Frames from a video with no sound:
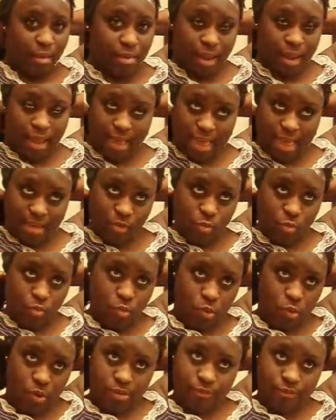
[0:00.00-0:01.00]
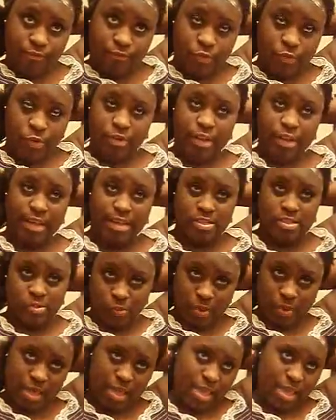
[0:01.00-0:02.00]
But I haven't worn a full lace
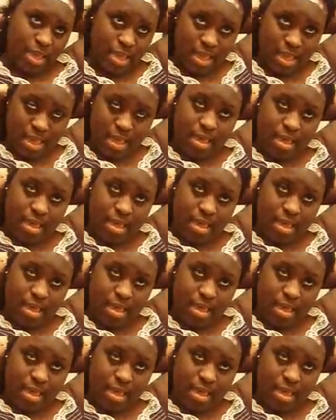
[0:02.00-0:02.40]
wig